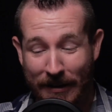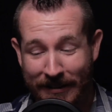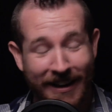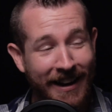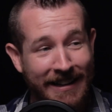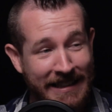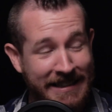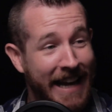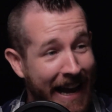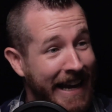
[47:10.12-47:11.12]
about a guy and
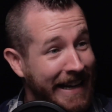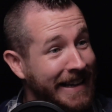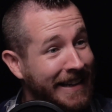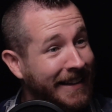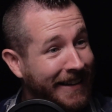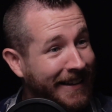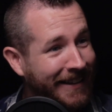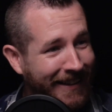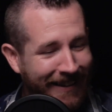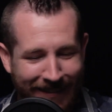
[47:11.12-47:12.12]
he's gay.
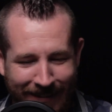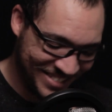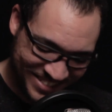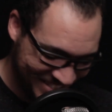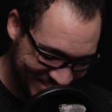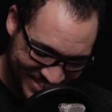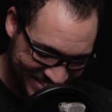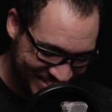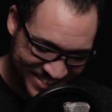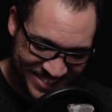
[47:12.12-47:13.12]
He's
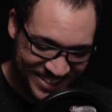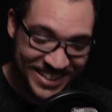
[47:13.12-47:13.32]
gay.